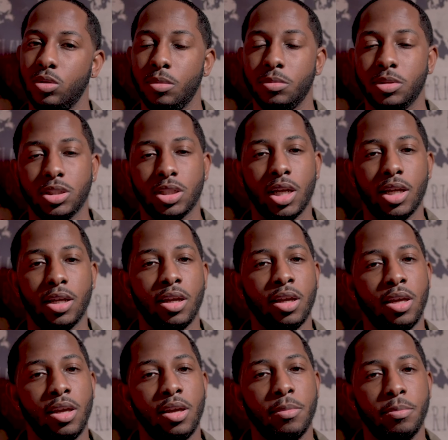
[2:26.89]
and I'm just like,
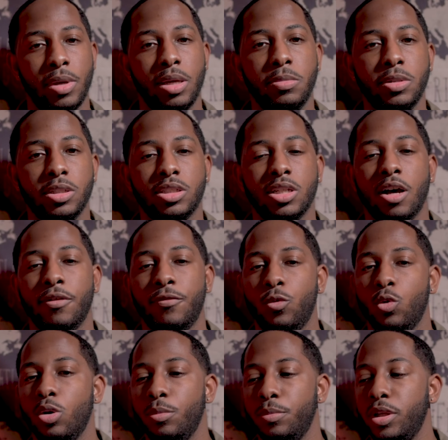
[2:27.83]
maybe it's not
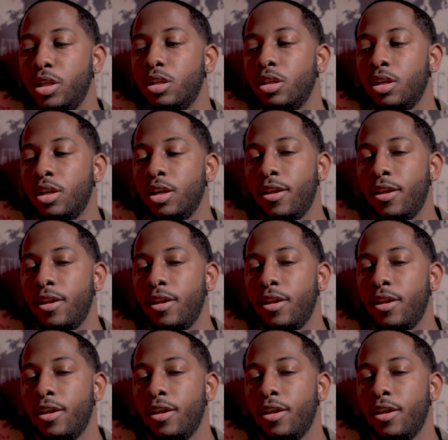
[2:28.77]
for me.